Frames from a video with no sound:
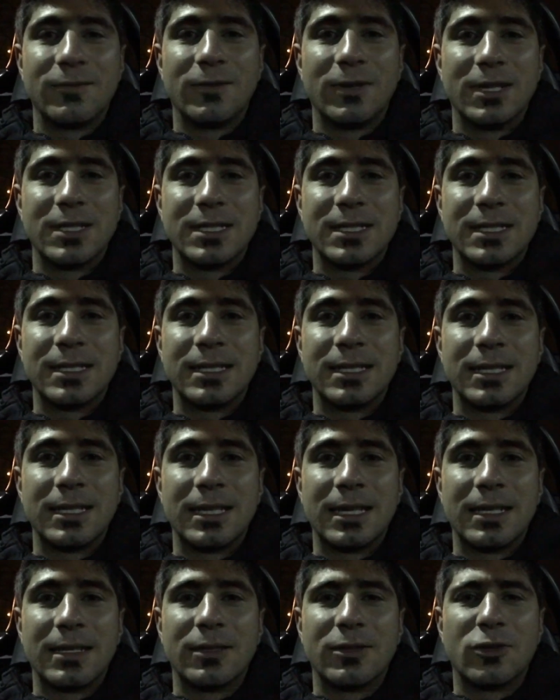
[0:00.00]
were
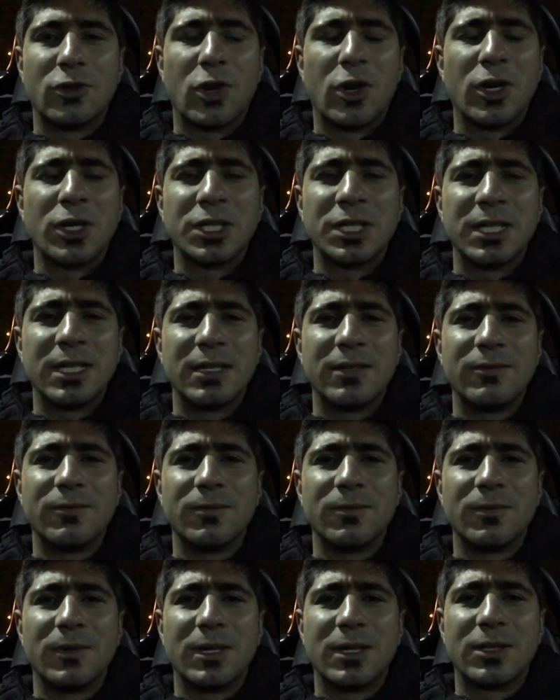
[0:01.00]
sitting and
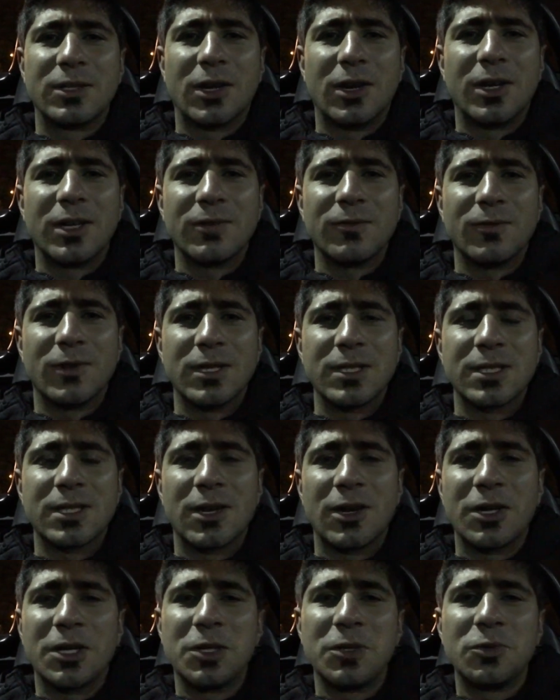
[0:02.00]
talking, were talk, was
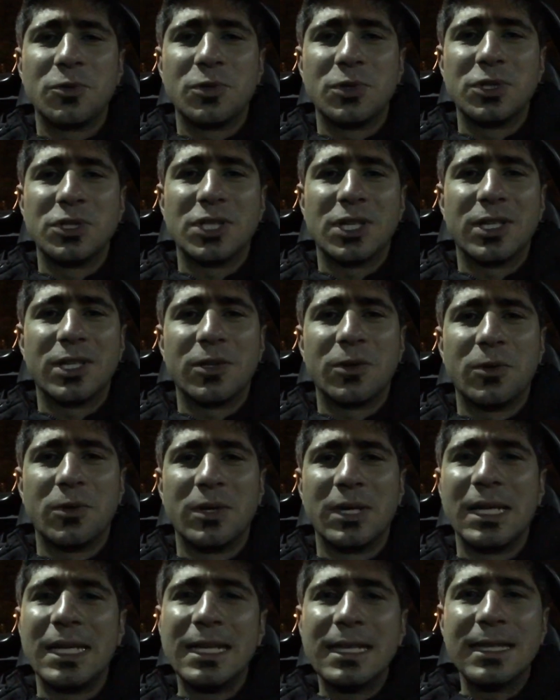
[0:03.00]
talking to each other
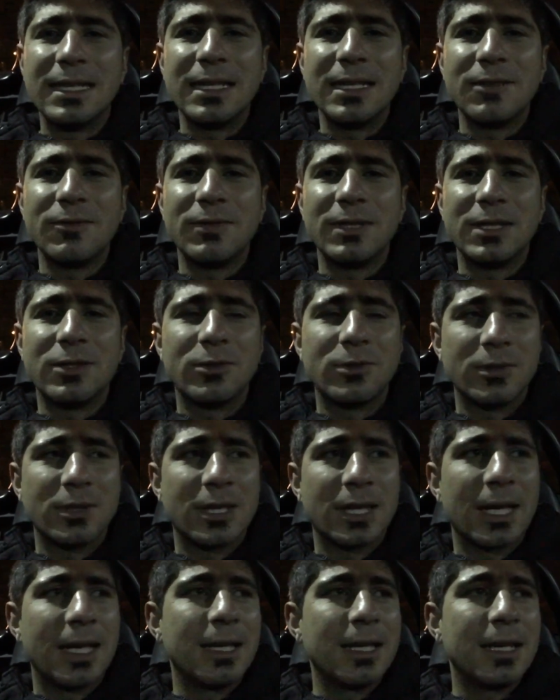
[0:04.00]
or eating with
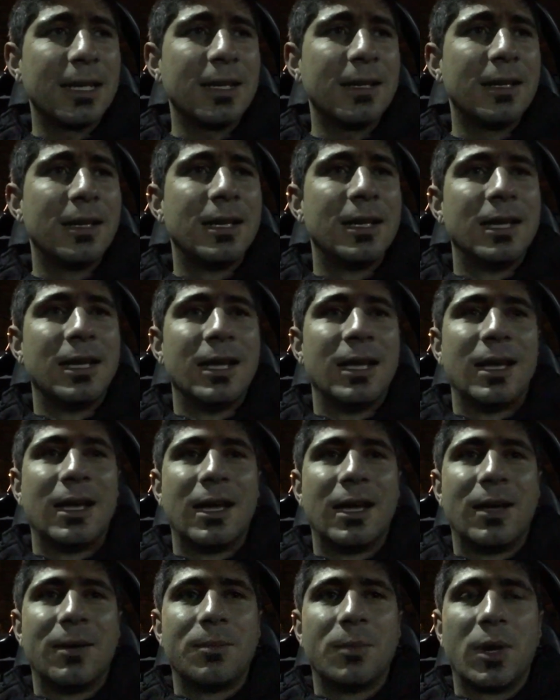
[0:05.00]
together,
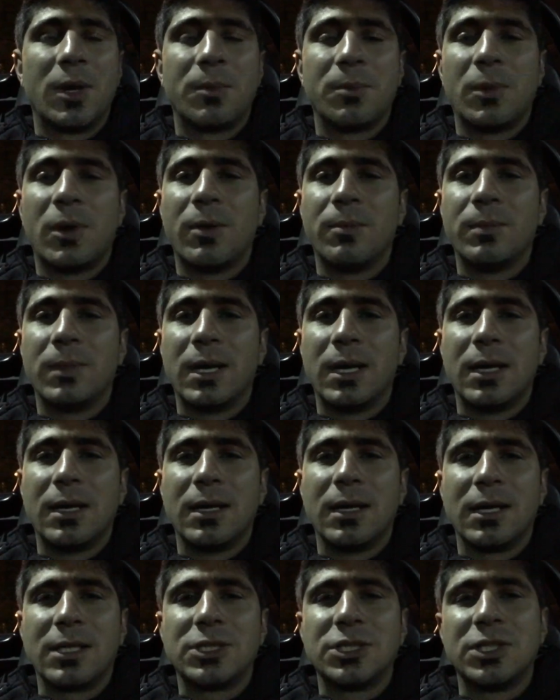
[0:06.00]
uh, my mom, uh,
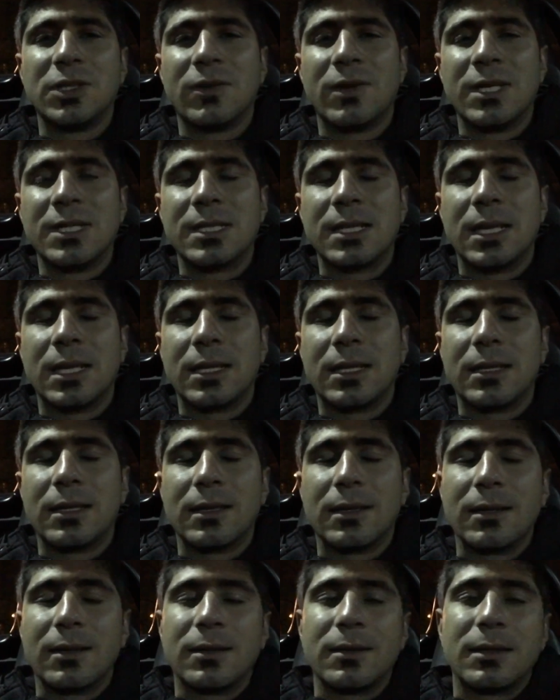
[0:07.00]
like she was
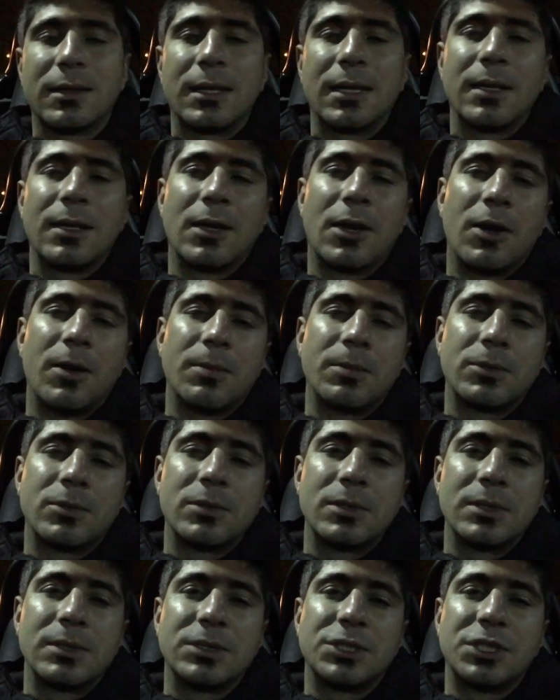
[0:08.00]
like getting up
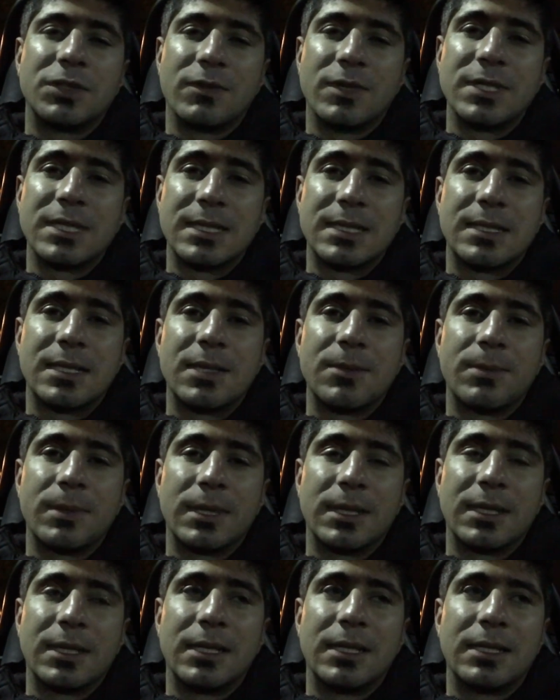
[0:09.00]
to she was
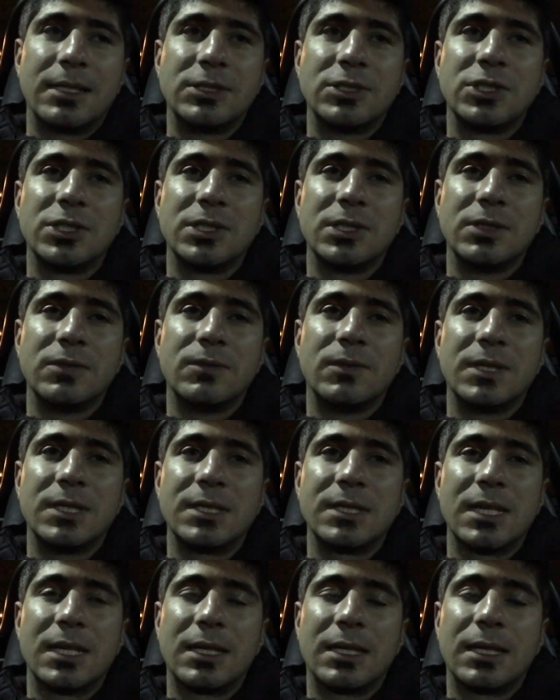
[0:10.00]
sleeping there she
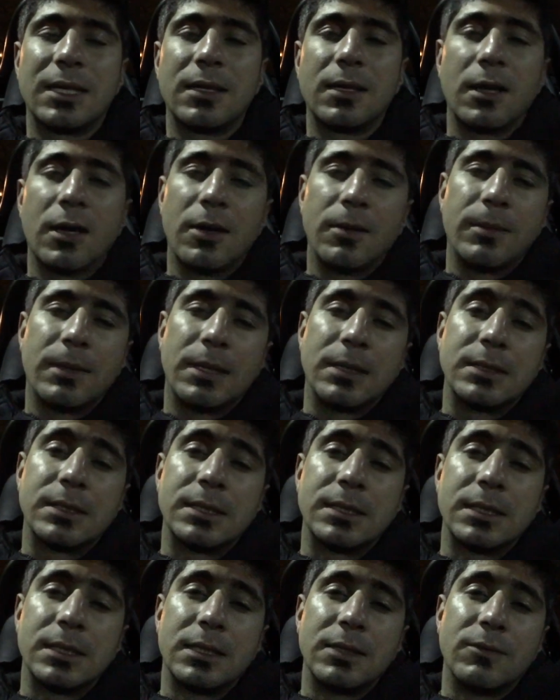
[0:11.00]
was like getting up and
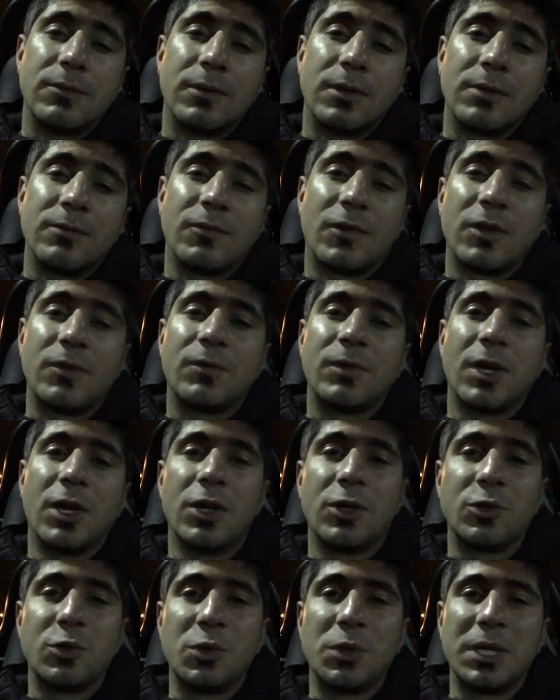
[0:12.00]
see what what we
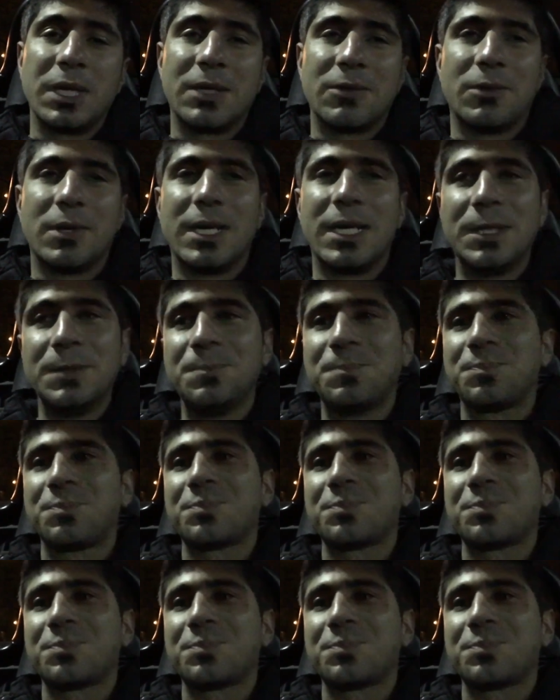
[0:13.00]
are doing right